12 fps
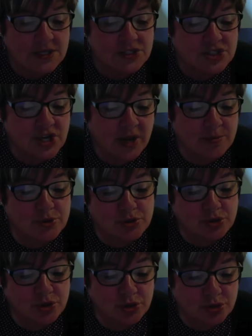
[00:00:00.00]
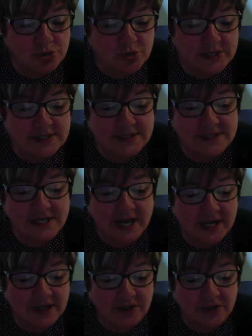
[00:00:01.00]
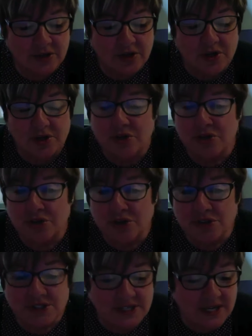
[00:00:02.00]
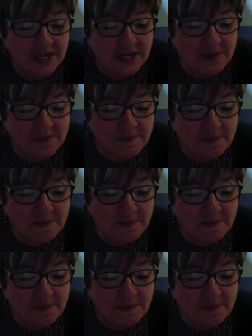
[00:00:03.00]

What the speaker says: Chapter 2 is entitled Nursing